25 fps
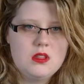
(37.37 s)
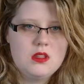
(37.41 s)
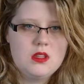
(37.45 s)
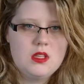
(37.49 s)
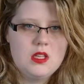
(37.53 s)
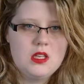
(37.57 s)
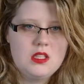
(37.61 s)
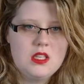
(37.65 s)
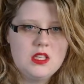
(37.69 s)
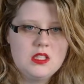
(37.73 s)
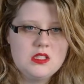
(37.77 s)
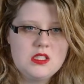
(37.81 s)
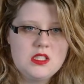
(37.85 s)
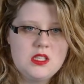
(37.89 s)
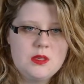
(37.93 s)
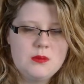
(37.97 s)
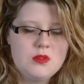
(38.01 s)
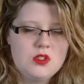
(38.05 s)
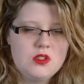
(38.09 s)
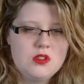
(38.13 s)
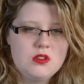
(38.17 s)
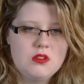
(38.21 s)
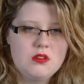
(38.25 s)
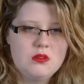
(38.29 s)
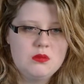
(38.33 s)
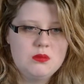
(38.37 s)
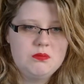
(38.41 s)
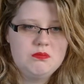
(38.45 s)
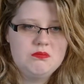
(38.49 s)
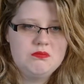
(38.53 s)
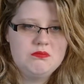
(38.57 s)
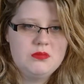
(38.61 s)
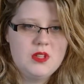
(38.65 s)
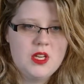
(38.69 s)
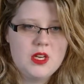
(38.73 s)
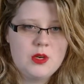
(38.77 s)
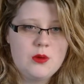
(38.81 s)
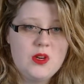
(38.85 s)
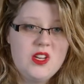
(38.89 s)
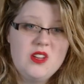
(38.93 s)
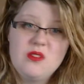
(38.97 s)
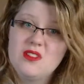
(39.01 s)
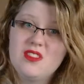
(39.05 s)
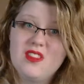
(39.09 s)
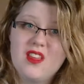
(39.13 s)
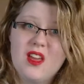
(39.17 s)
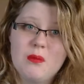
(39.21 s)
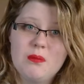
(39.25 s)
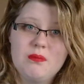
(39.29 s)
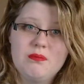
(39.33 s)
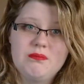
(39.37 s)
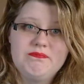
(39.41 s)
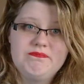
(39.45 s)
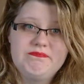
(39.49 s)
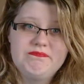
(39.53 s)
they didn't seem to agree with that.